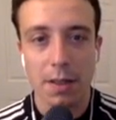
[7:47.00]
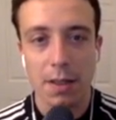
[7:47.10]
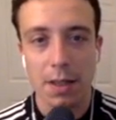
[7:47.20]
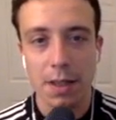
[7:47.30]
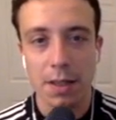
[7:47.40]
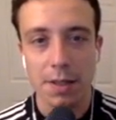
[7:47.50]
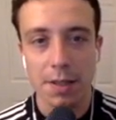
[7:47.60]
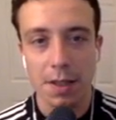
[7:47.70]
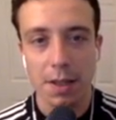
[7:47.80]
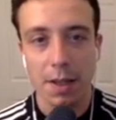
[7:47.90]
is
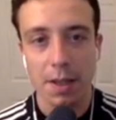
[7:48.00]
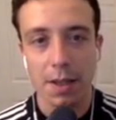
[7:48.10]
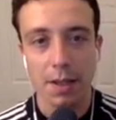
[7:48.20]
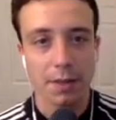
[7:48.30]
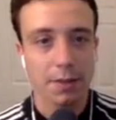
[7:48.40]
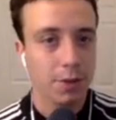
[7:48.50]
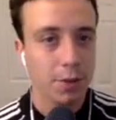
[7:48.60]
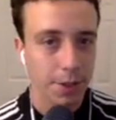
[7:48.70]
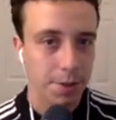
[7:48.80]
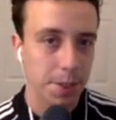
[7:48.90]
a
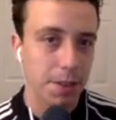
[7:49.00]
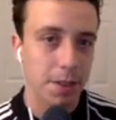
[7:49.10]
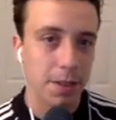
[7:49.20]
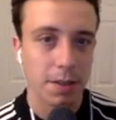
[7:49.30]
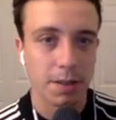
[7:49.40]
triggered ability.